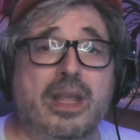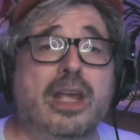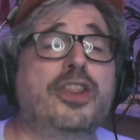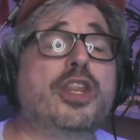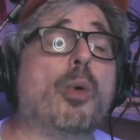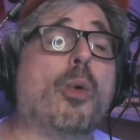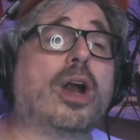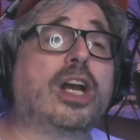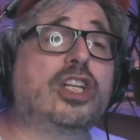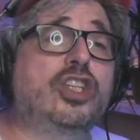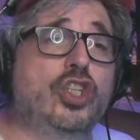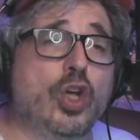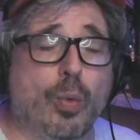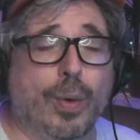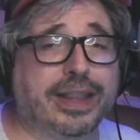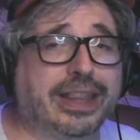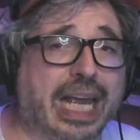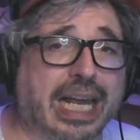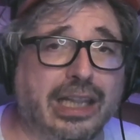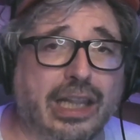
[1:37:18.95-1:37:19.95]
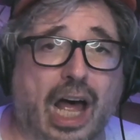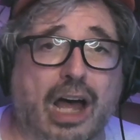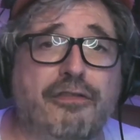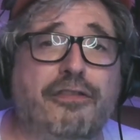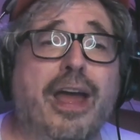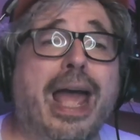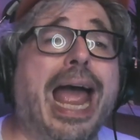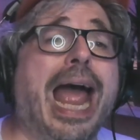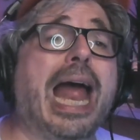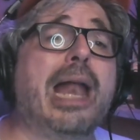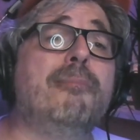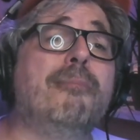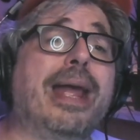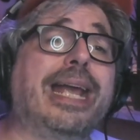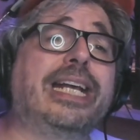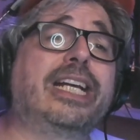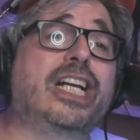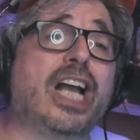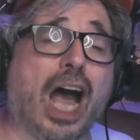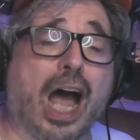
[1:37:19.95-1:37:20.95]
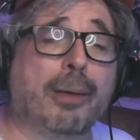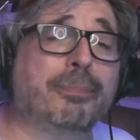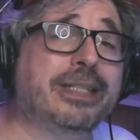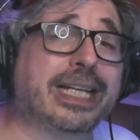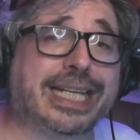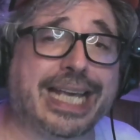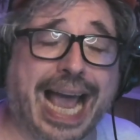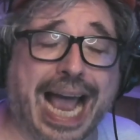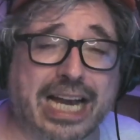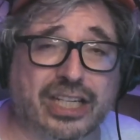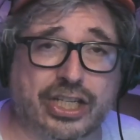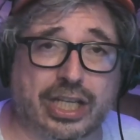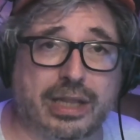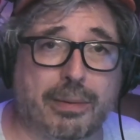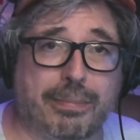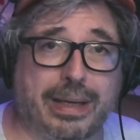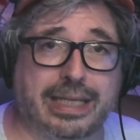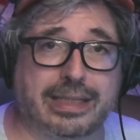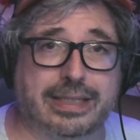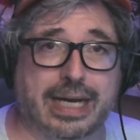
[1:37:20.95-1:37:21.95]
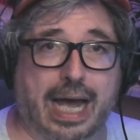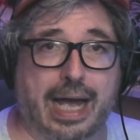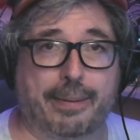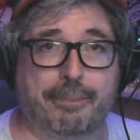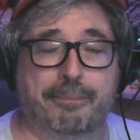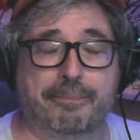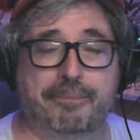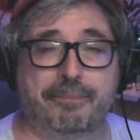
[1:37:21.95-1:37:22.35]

They want to do what they love and make gobs of cash in the meantime.